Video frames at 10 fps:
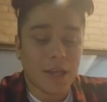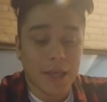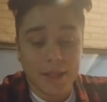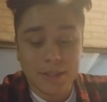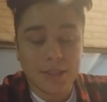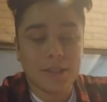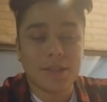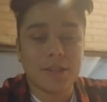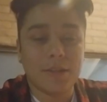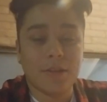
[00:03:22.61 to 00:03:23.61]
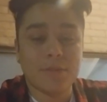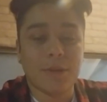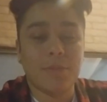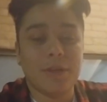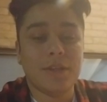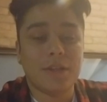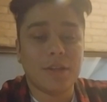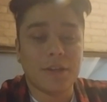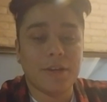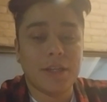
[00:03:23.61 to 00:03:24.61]
And that's my opinion.
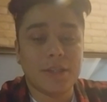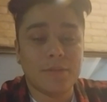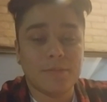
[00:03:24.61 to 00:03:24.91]
Alrighty.